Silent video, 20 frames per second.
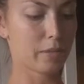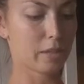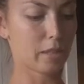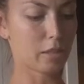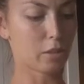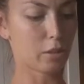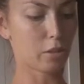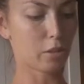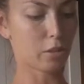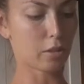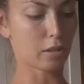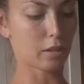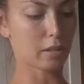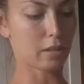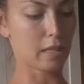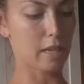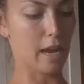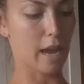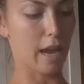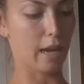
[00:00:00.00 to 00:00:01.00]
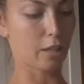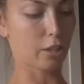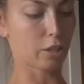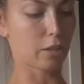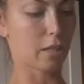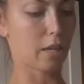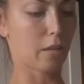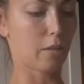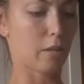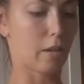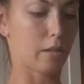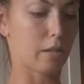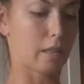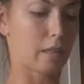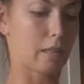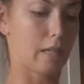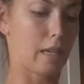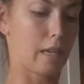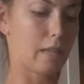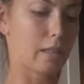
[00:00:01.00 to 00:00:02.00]
And so you're gonna see actually how long
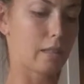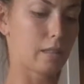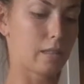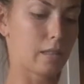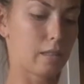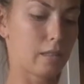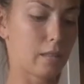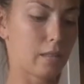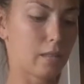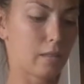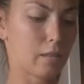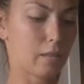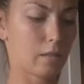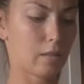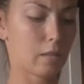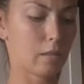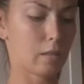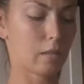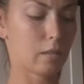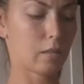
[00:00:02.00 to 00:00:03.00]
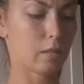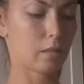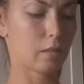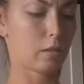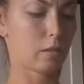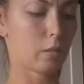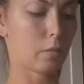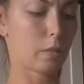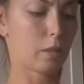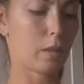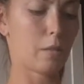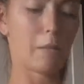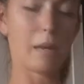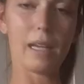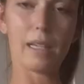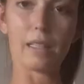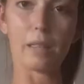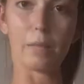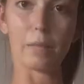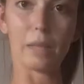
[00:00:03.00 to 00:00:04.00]
it takes to really
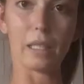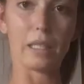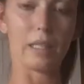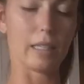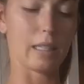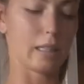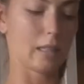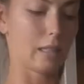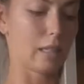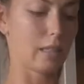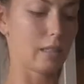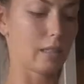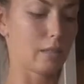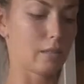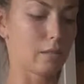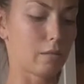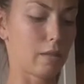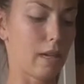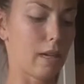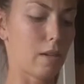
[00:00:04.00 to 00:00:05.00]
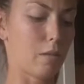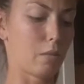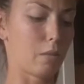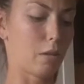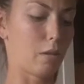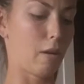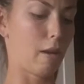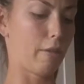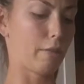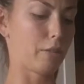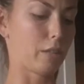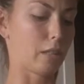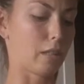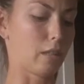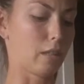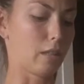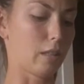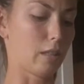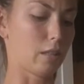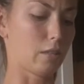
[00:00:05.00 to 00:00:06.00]
make something like this, right? When you have to
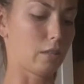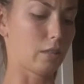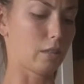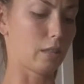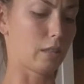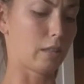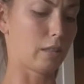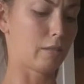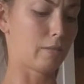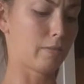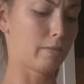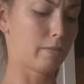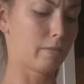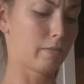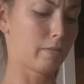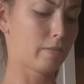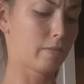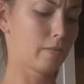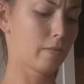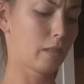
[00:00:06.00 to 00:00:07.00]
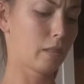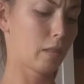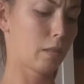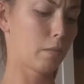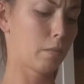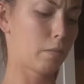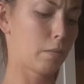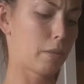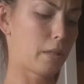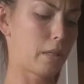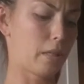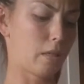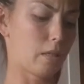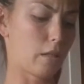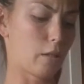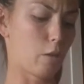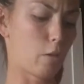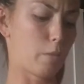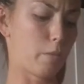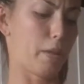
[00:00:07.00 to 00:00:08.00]
literally
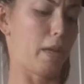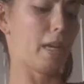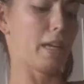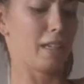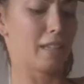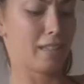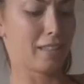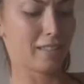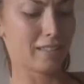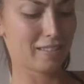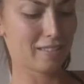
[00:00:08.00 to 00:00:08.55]
peel open